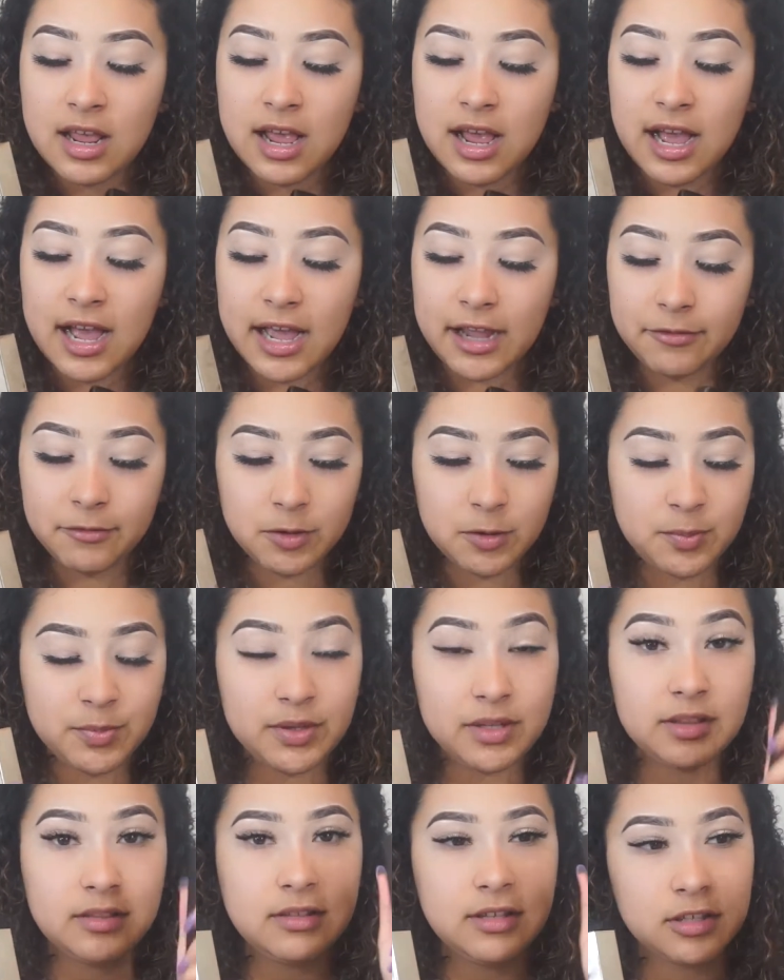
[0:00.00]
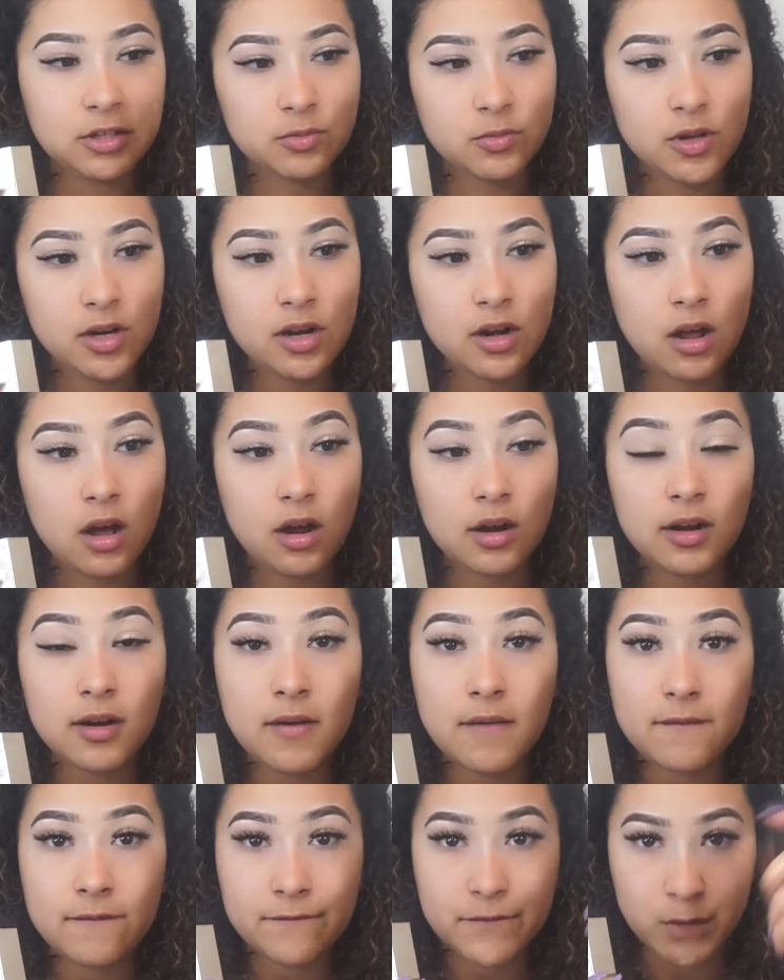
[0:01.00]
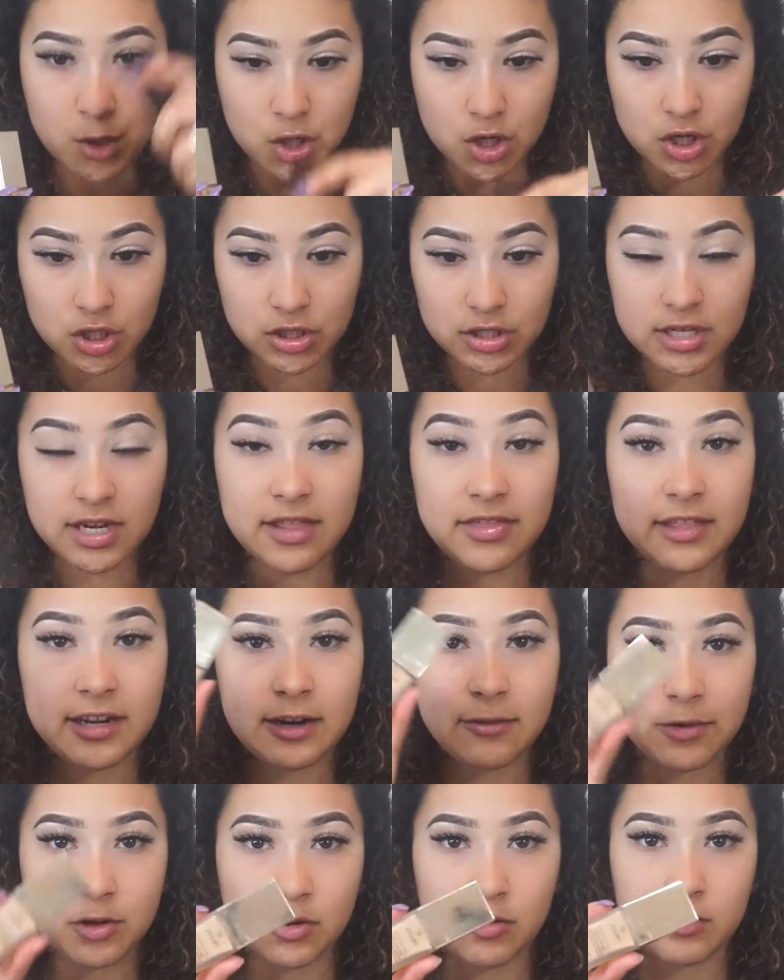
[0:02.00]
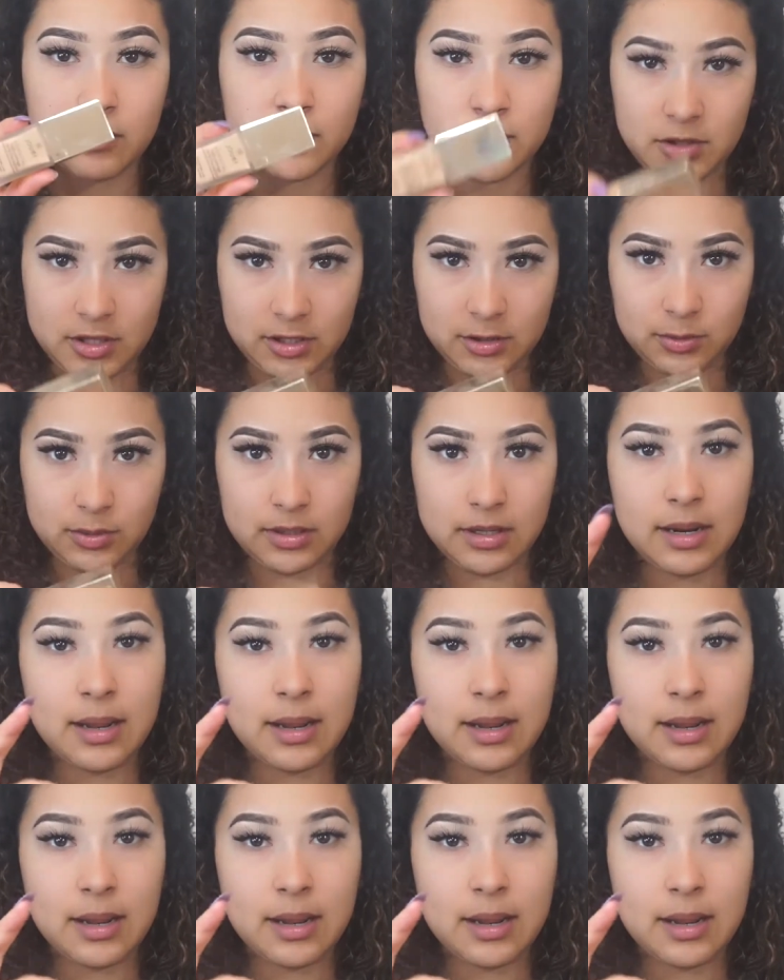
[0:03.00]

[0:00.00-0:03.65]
I would put this one on first and then I would go in with this one.